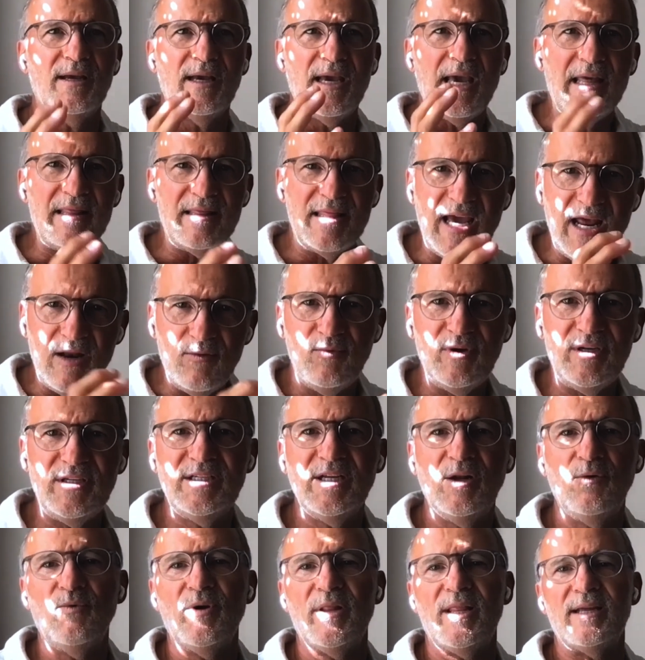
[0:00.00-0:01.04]
And then we
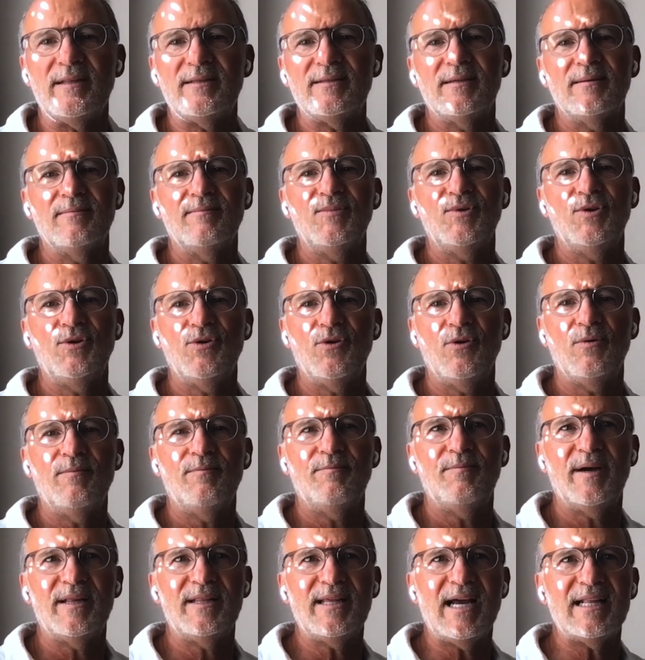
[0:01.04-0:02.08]
deal with it, you know.
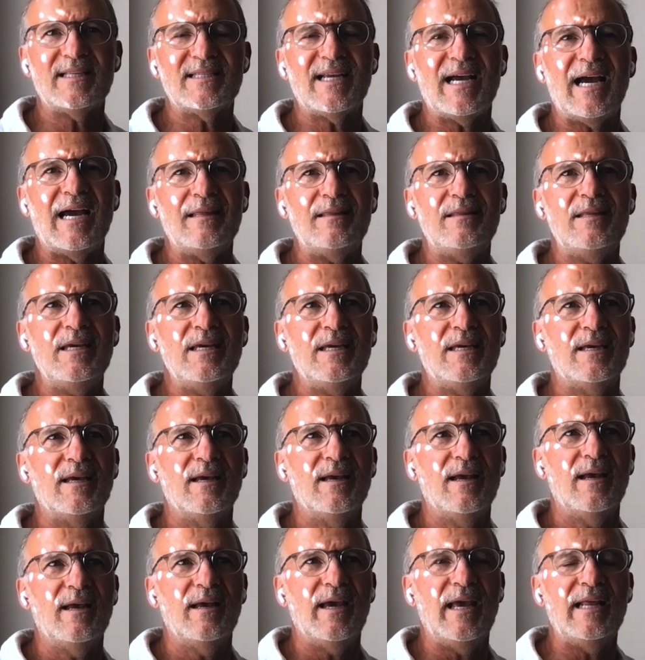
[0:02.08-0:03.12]
But that's, I think
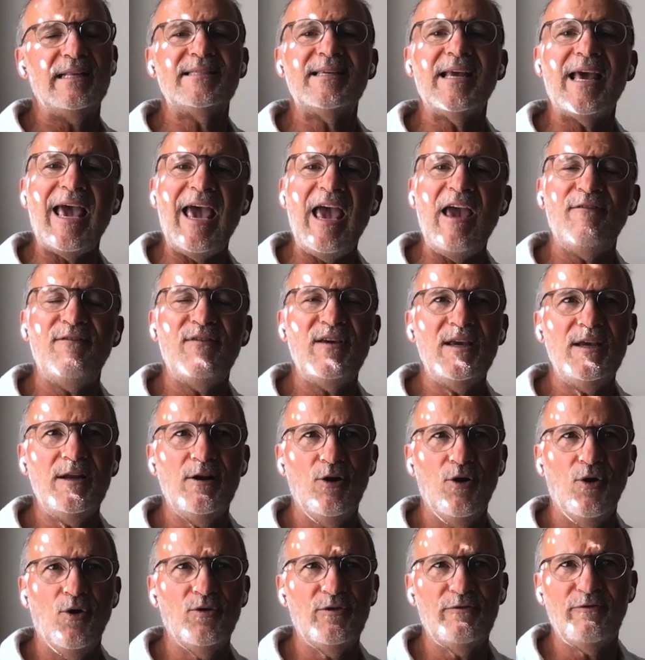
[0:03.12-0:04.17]
it's a heavy
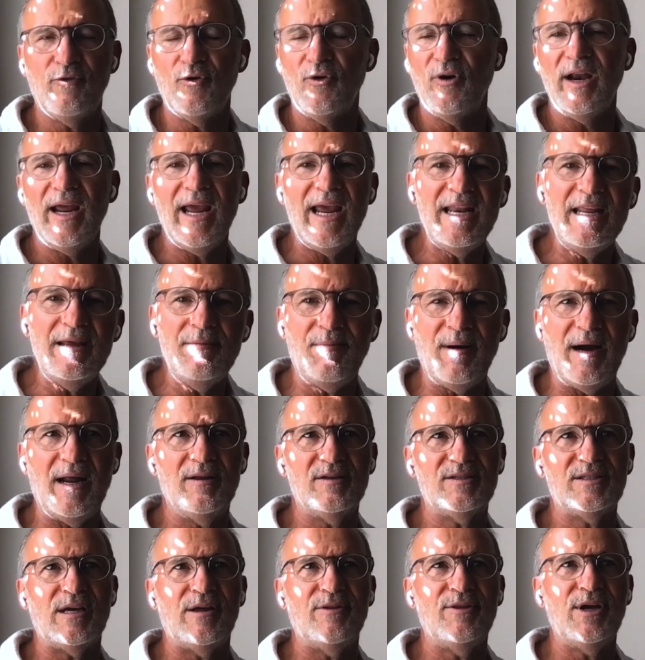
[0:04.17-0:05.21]
load for any
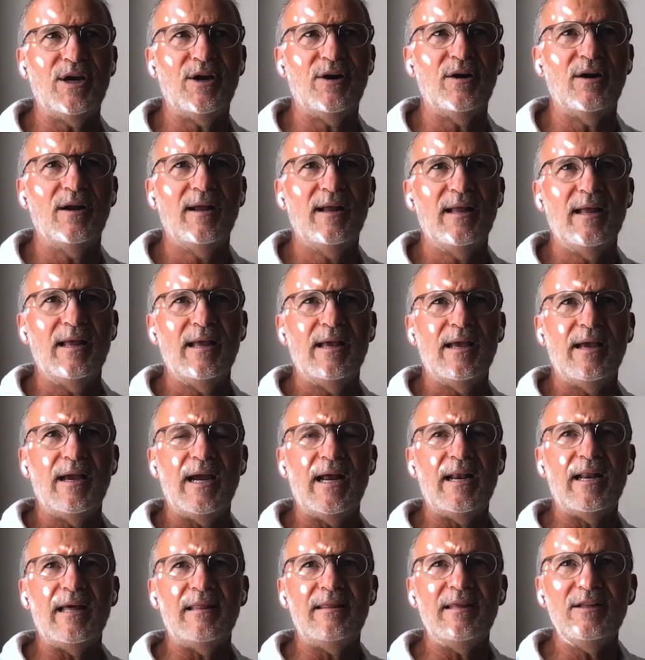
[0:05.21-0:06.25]
pilots out there.
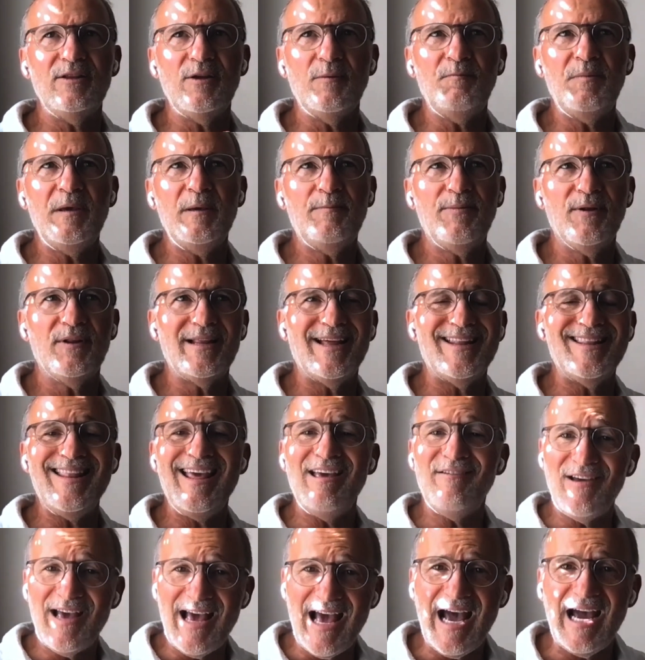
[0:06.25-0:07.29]
And I think the people that
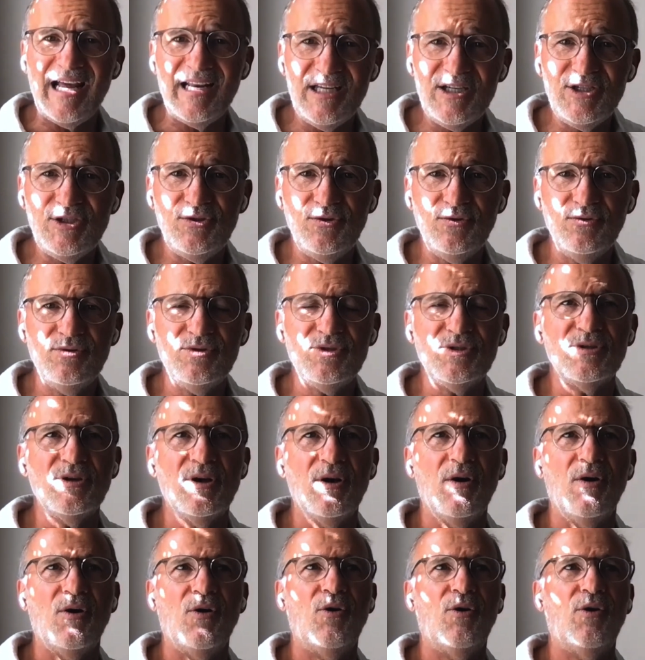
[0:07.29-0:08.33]
never had
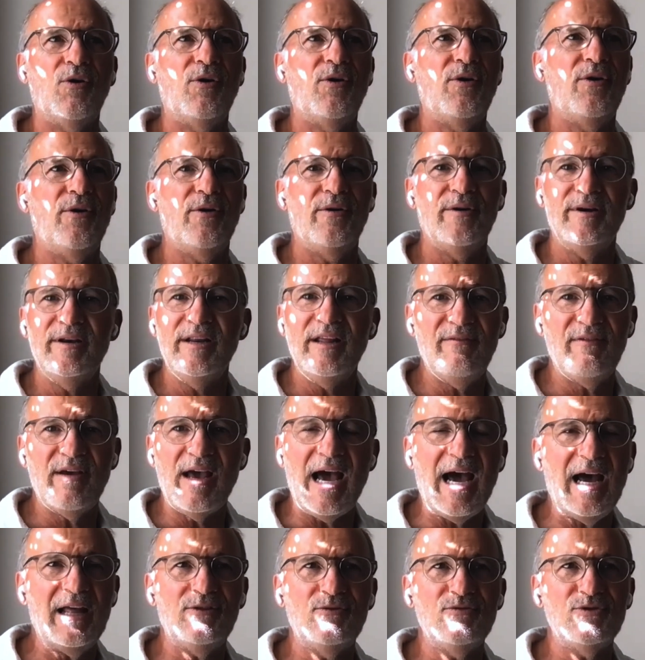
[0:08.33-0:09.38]
issues or never
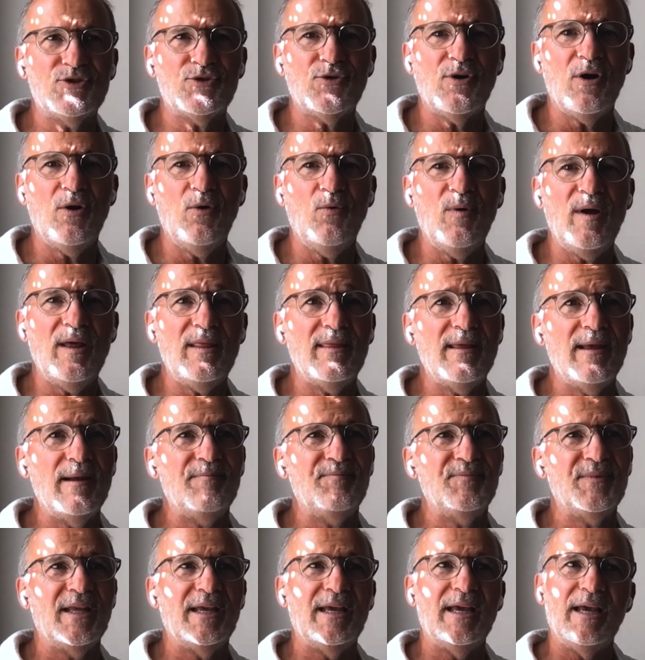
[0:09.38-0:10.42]
had to struggle with,
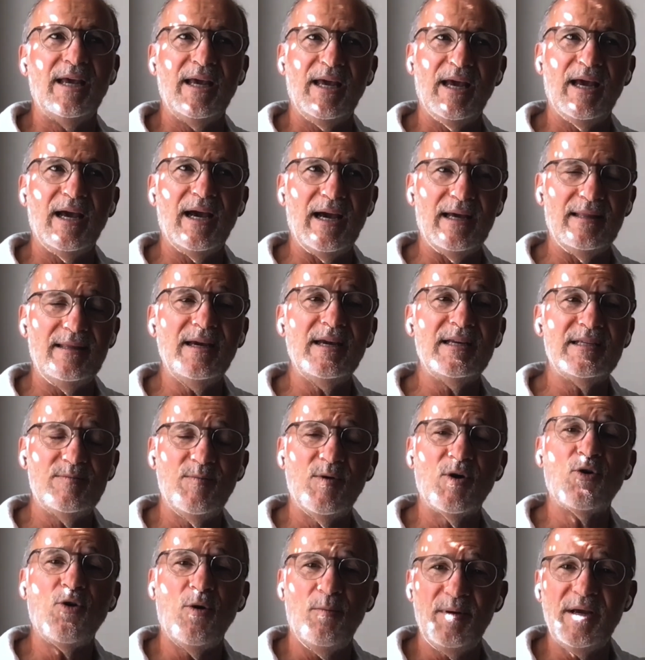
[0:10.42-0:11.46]
I think it's
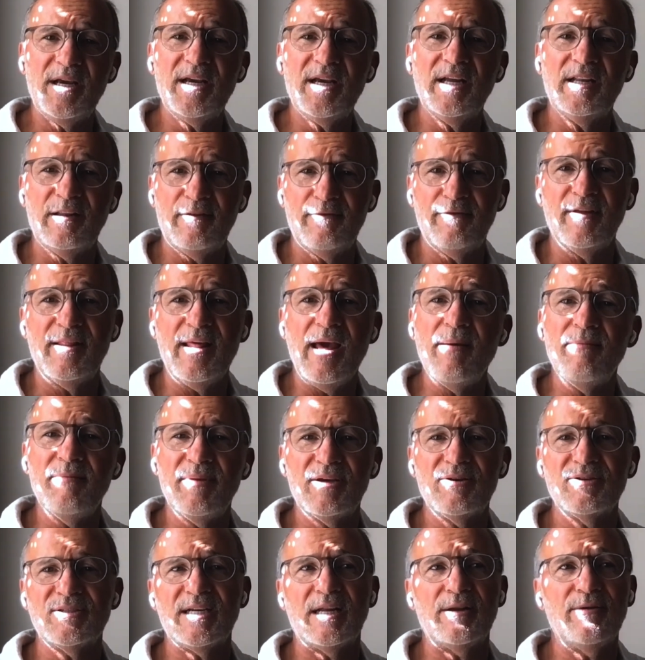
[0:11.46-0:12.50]
more complicated for them
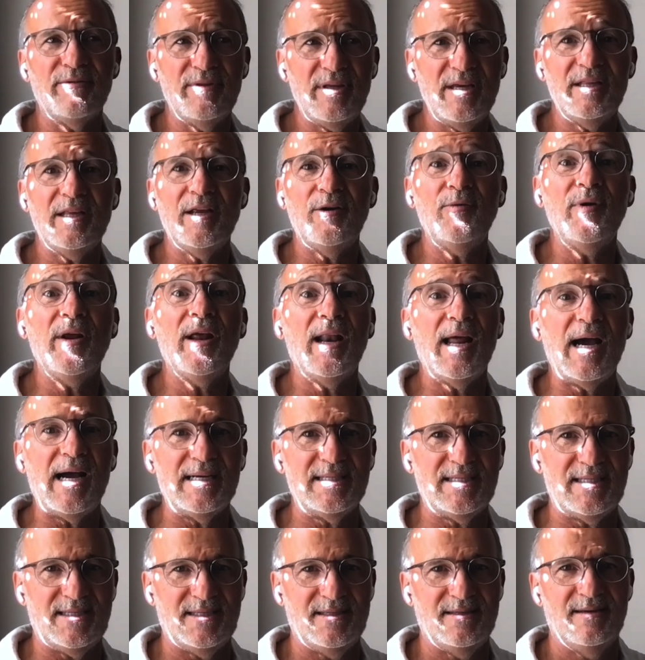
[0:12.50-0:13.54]
because I don't think they
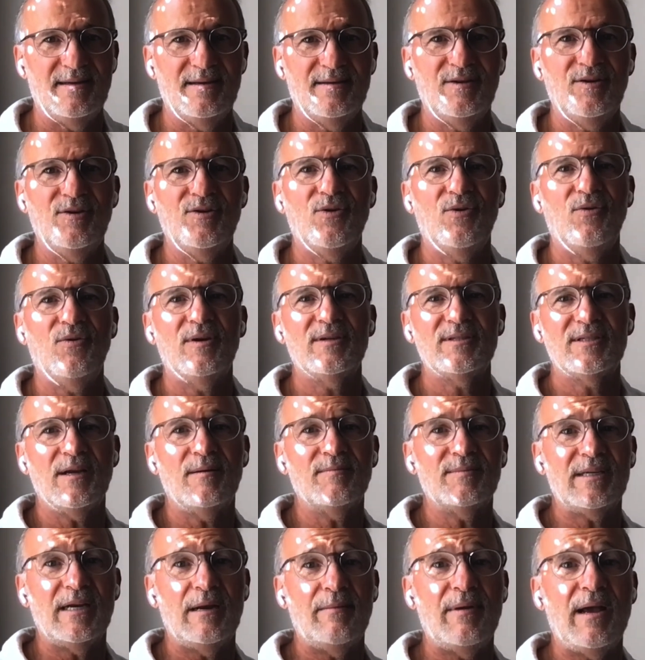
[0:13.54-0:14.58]
realize, you know,
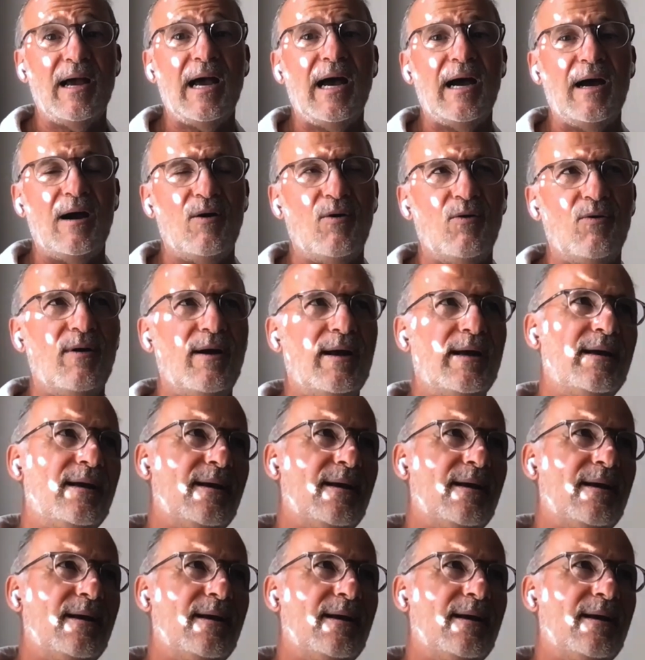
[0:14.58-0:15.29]
sometimes how